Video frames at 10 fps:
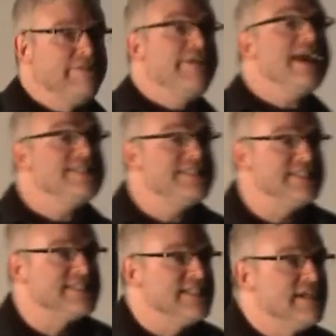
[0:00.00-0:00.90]

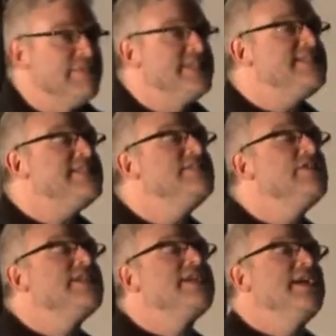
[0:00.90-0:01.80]
phases, but this is
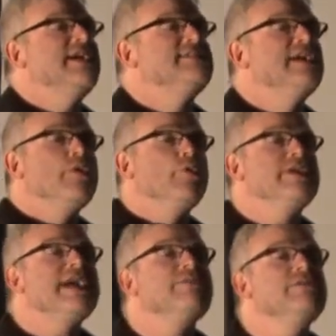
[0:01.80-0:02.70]
not the case. We
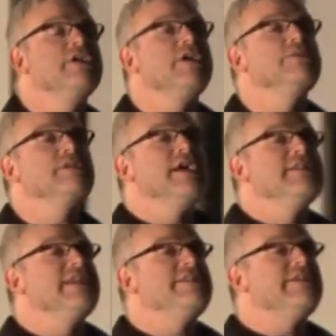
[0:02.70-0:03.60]
now know
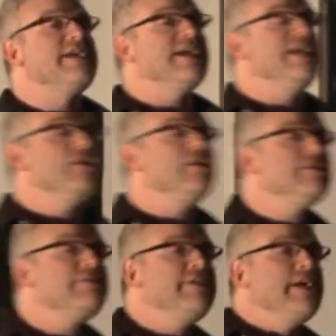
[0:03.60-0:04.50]
that there are a lot
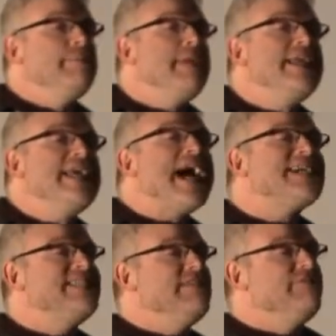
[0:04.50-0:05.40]
of many
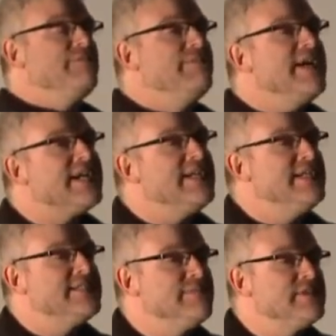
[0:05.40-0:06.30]
active
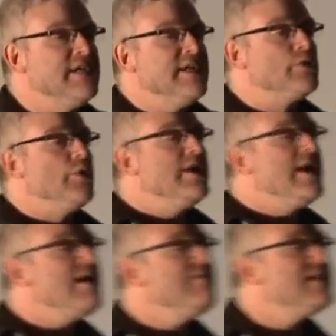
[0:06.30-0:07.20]
mechanisms to
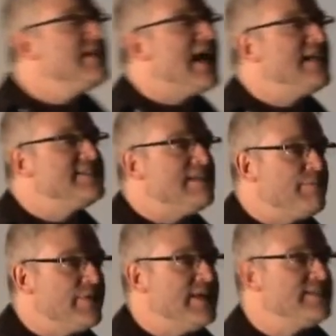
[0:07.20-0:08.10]
inhibit and
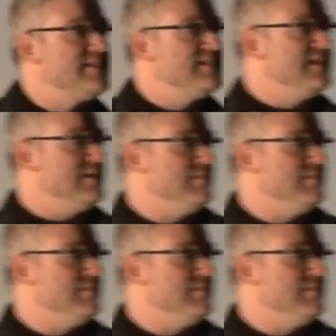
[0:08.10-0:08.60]
suppress the